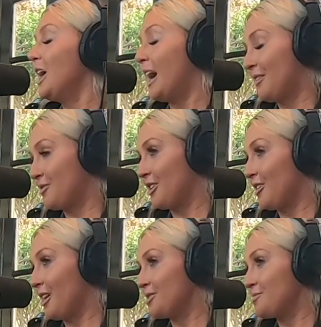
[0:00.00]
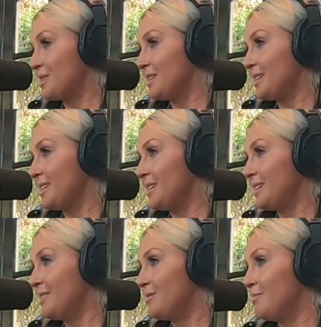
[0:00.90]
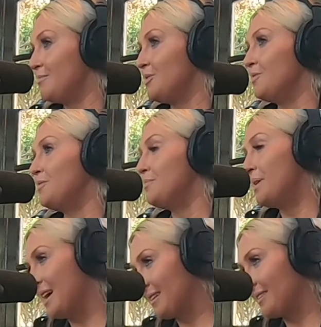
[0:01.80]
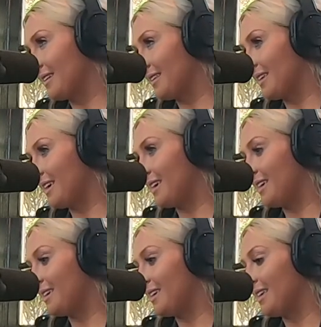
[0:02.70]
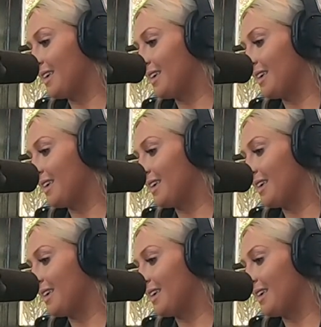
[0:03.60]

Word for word: after I graduated, moved back to LA